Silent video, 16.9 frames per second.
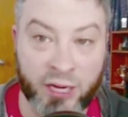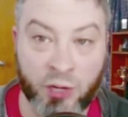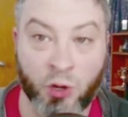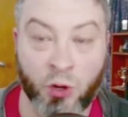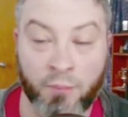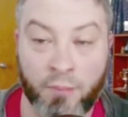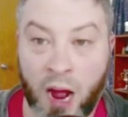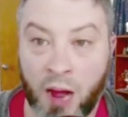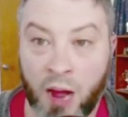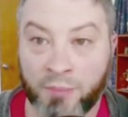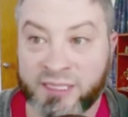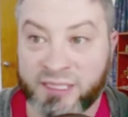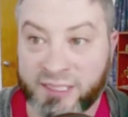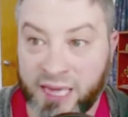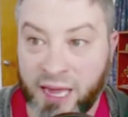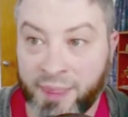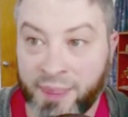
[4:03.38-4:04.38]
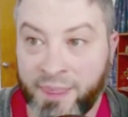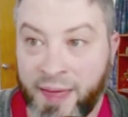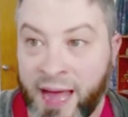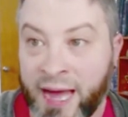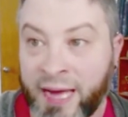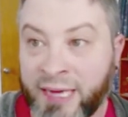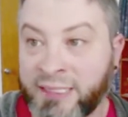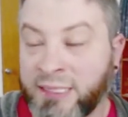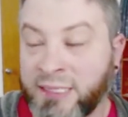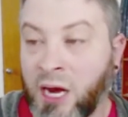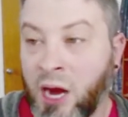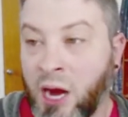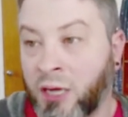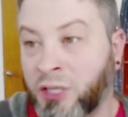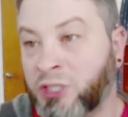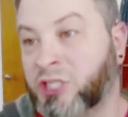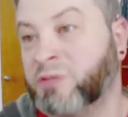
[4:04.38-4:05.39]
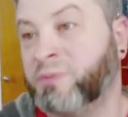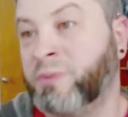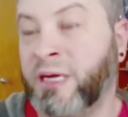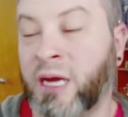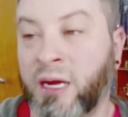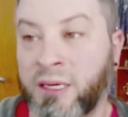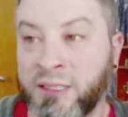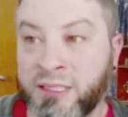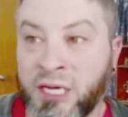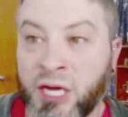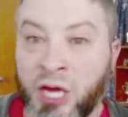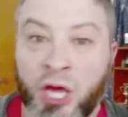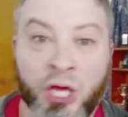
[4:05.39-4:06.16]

her mom said that just because,